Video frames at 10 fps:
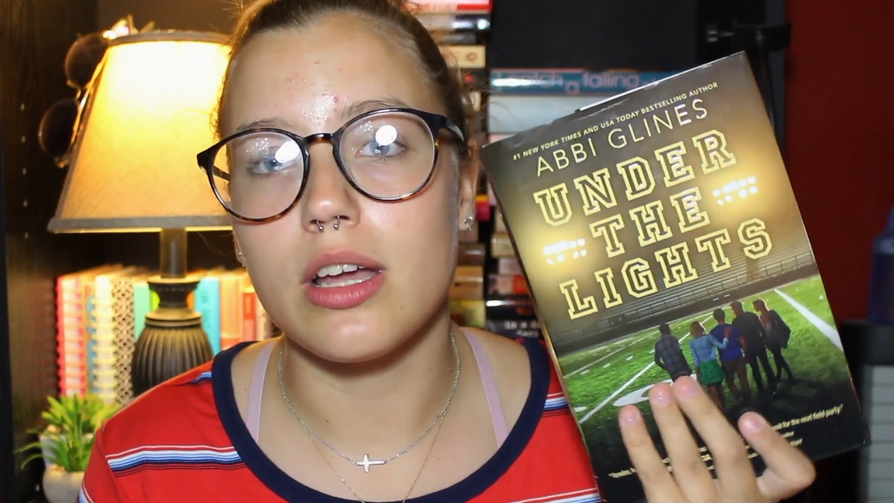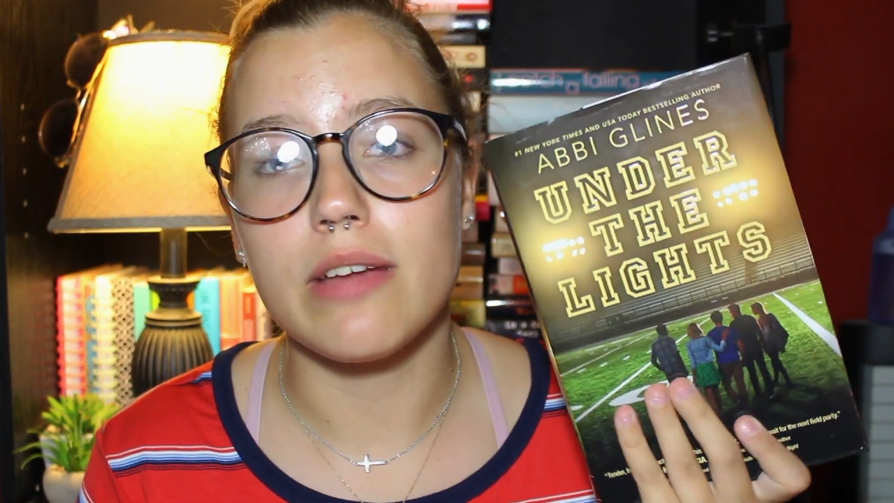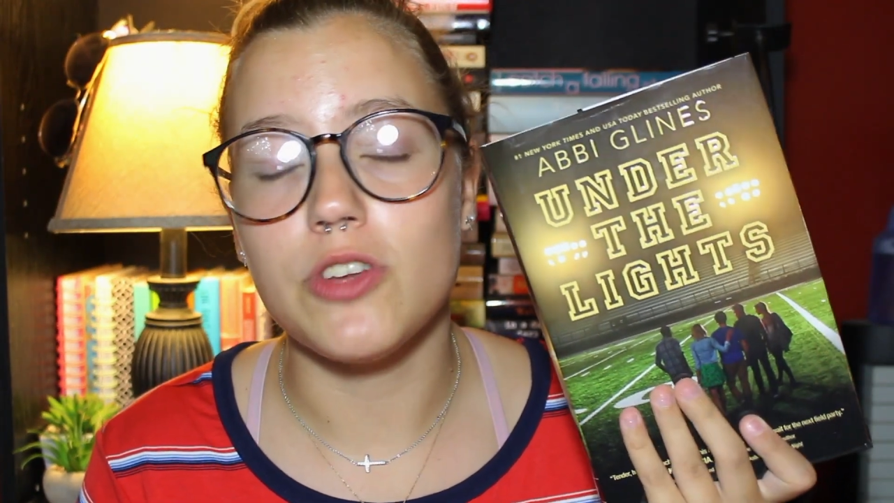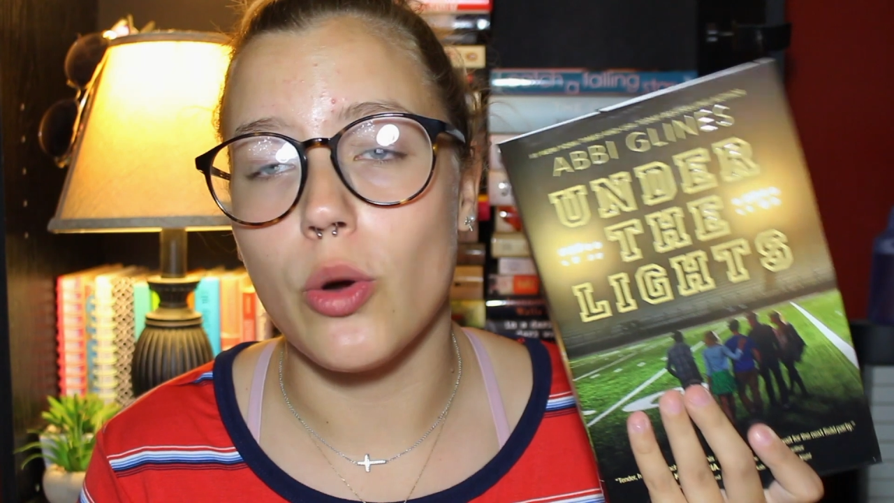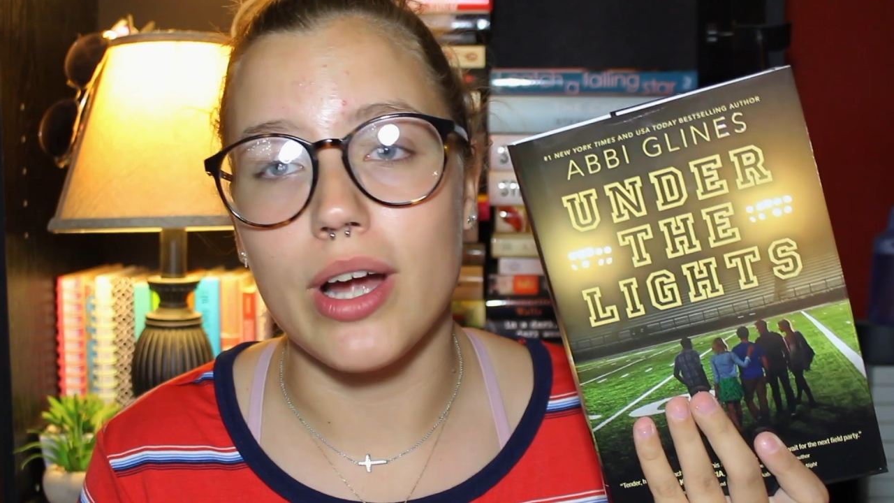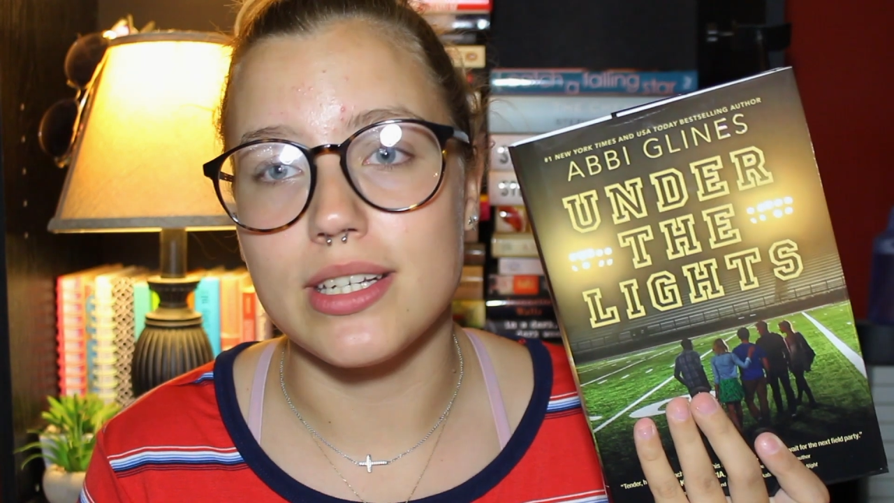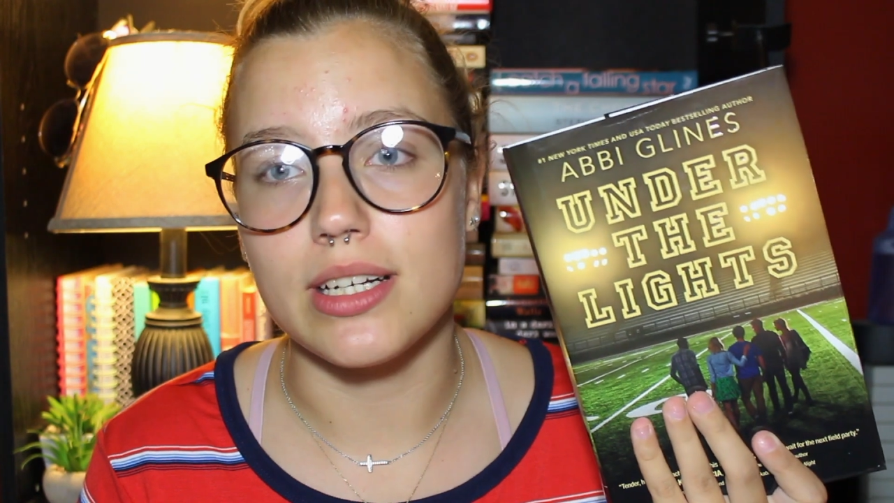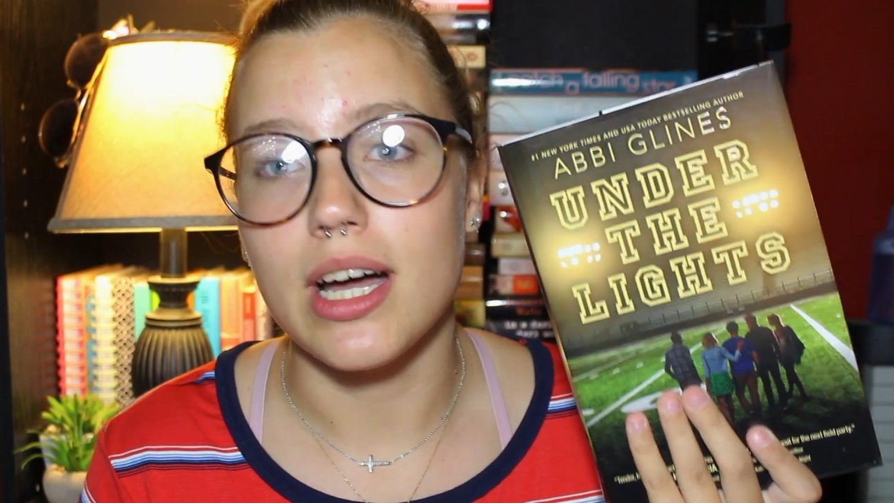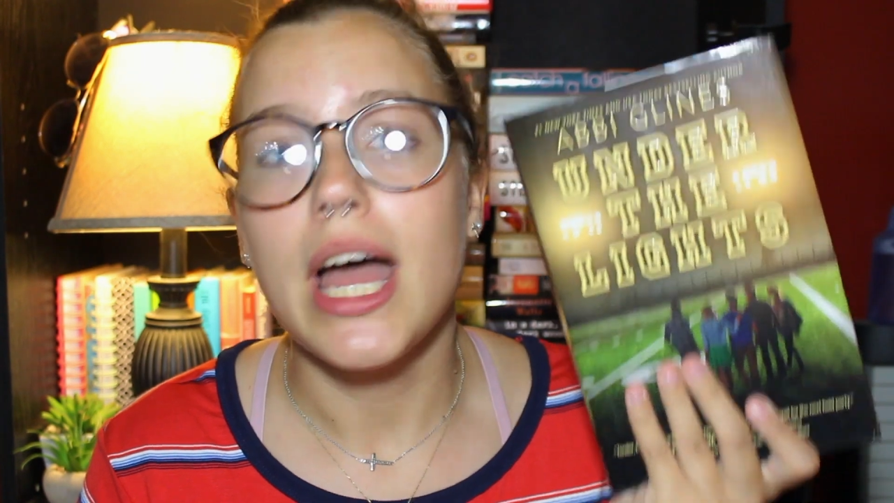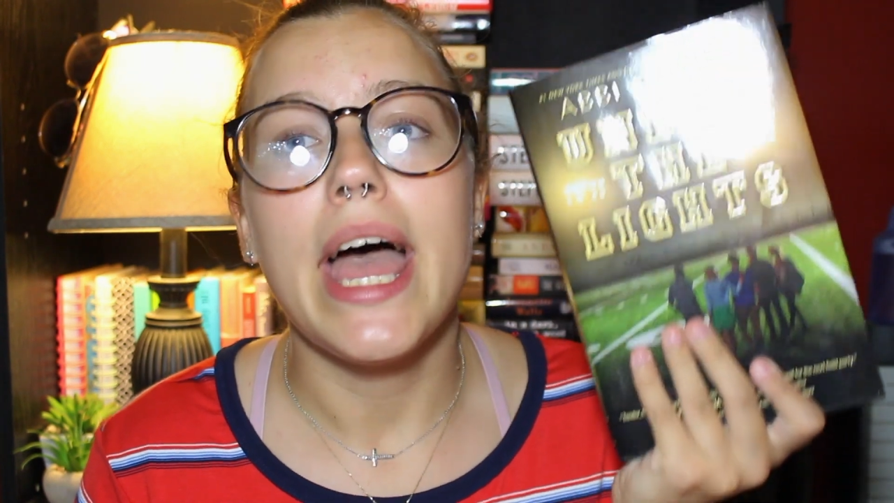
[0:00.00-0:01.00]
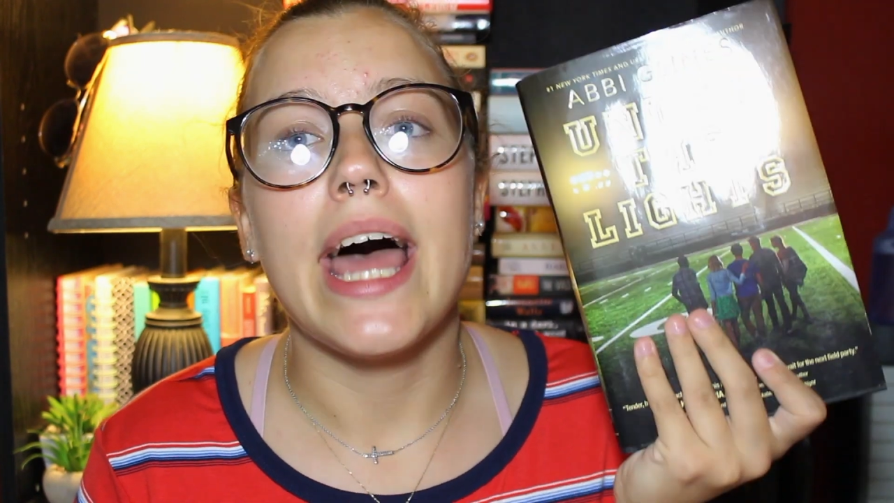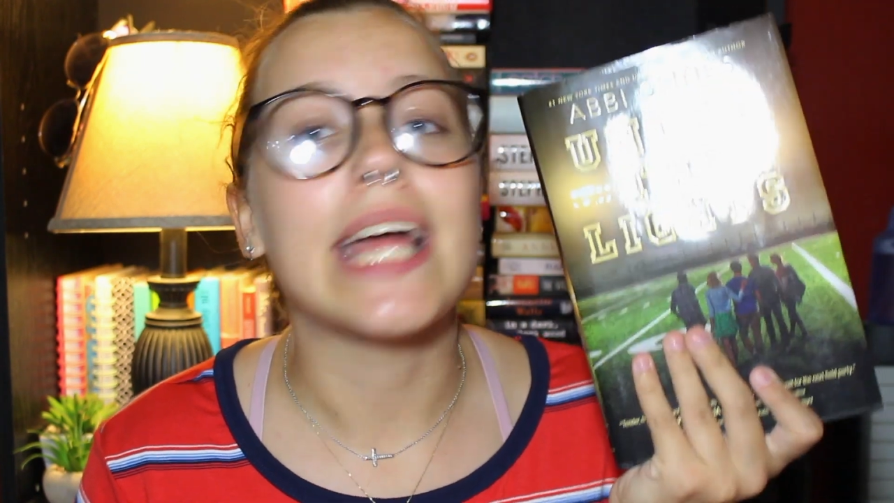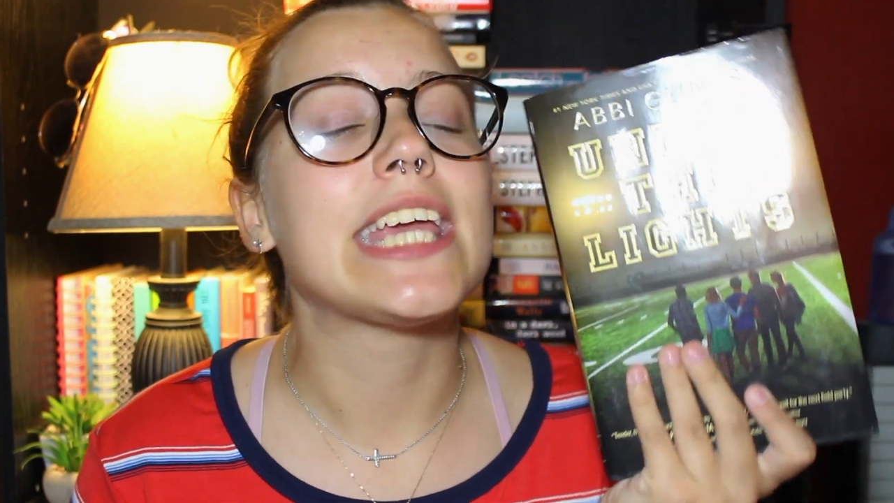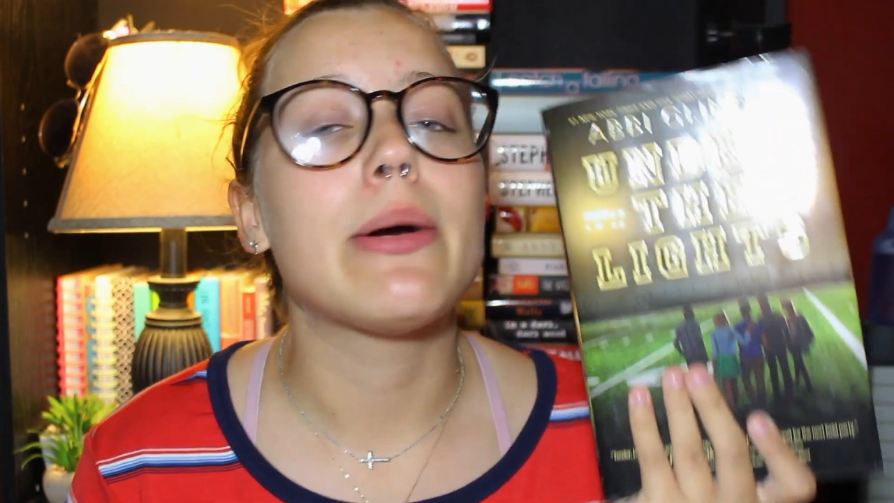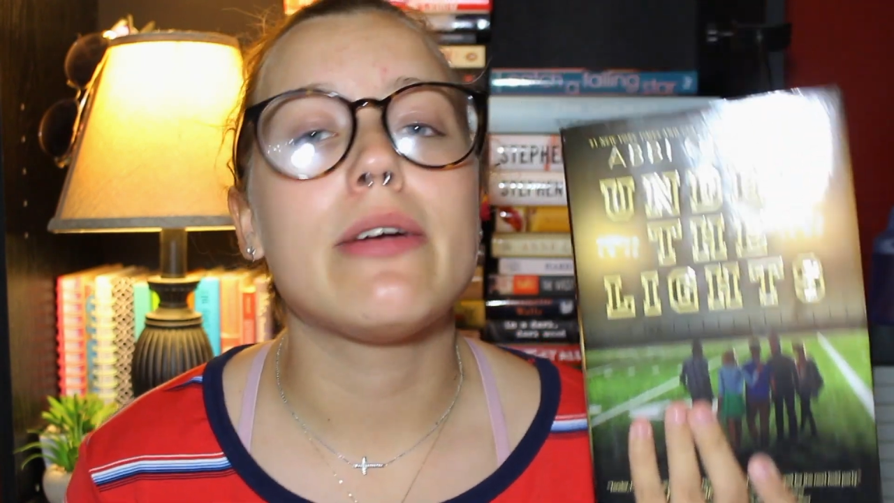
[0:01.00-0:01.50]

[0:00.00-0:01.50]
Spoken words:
I have no idea. And I can't